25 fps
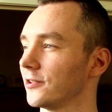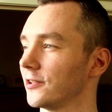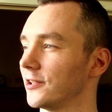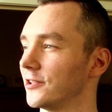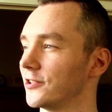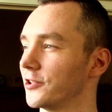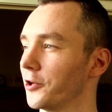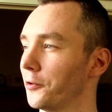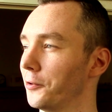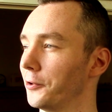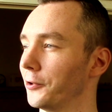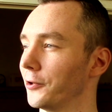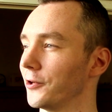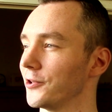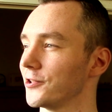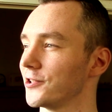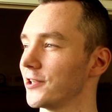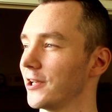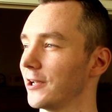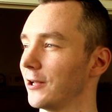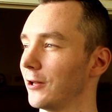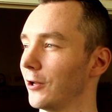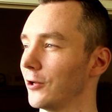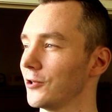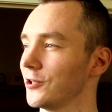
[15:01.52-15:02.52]
is going on
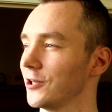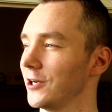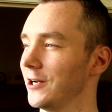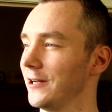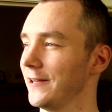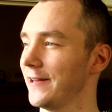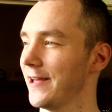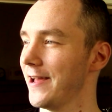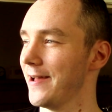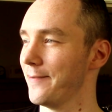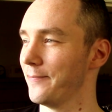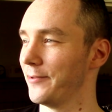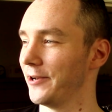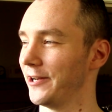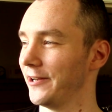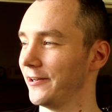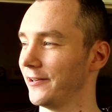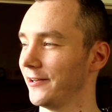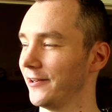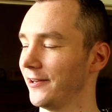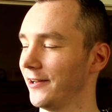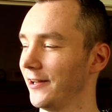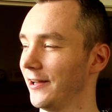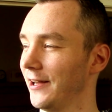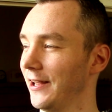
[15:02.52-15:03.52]
psychologically there, but it
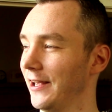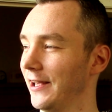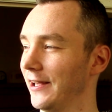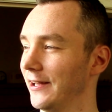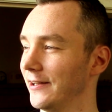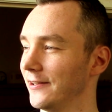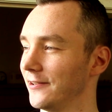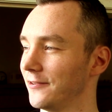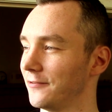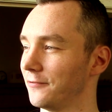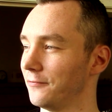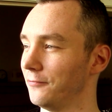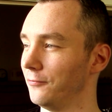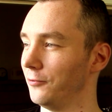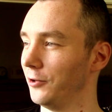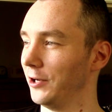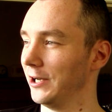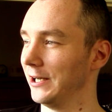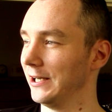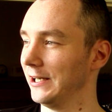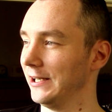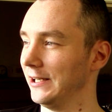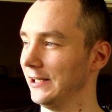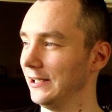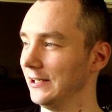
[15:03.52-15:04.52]

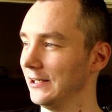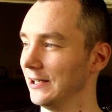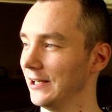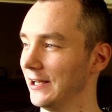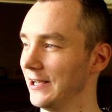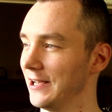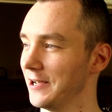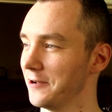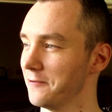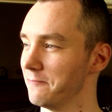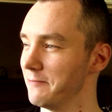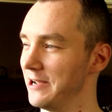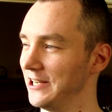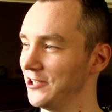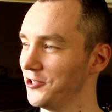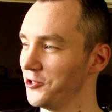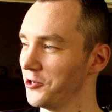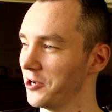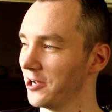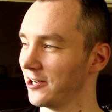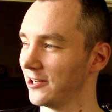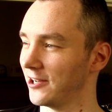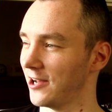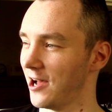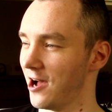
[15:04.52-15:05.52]
really like makes you
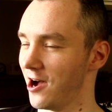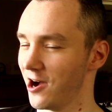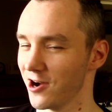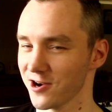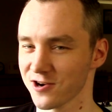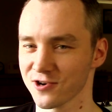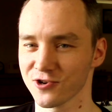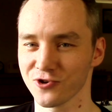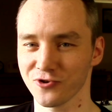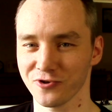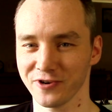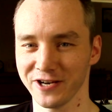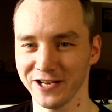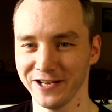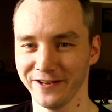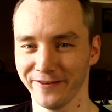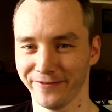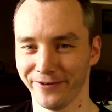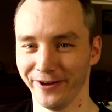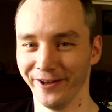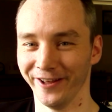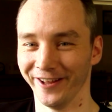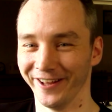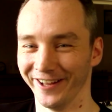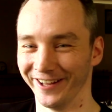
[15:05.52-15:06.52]
kind of hungry.
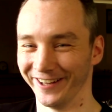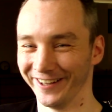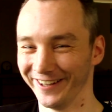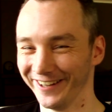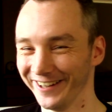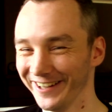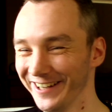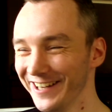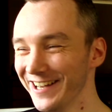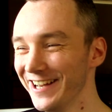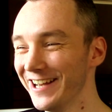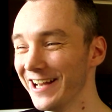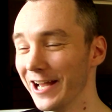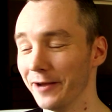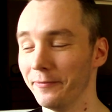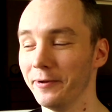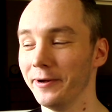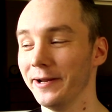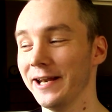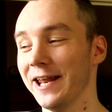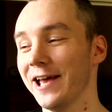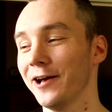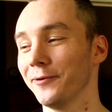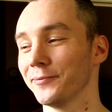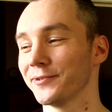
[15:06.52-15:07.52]

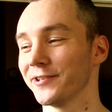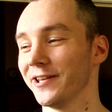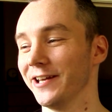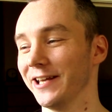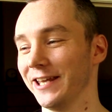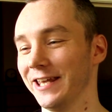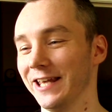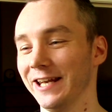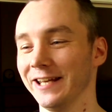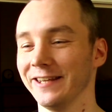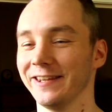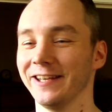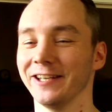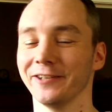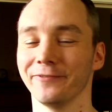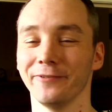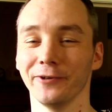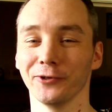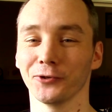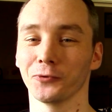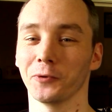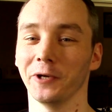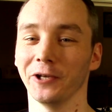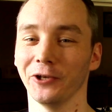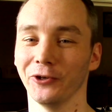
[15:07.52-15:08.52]
It helps, like killing things
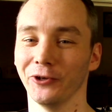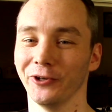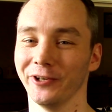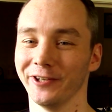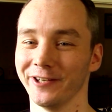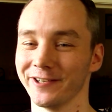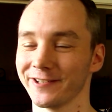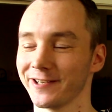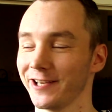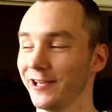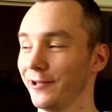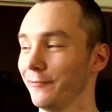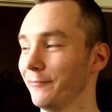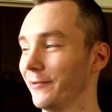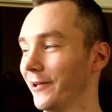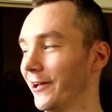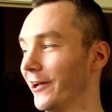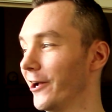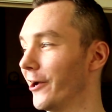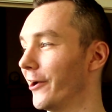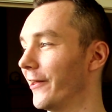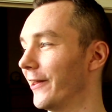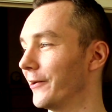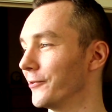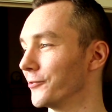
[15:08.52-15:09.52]
feels quite good in this game.
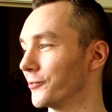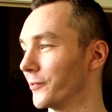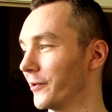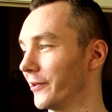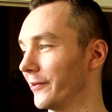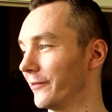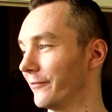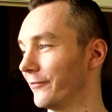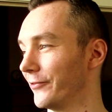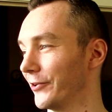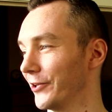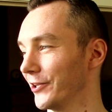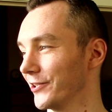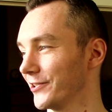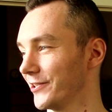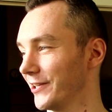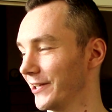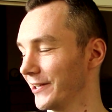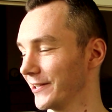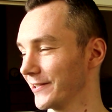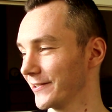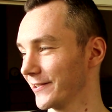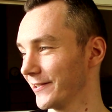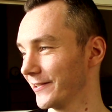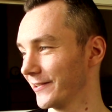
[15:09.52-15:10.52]
That was one of the first
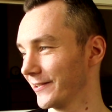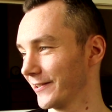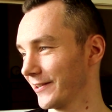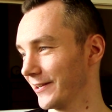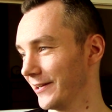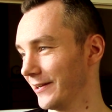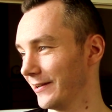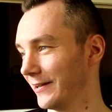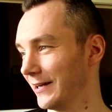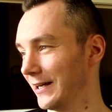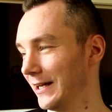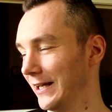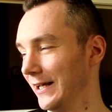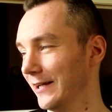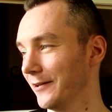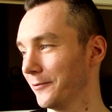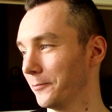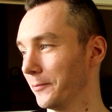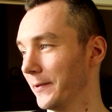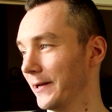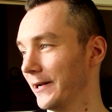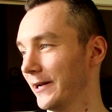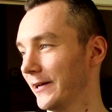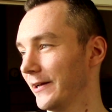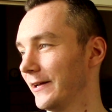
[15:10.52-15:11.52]
things that kind of clicked
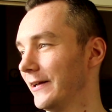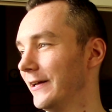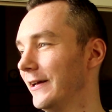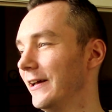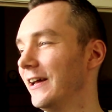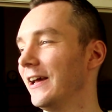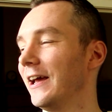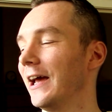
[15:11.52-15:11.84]
about it.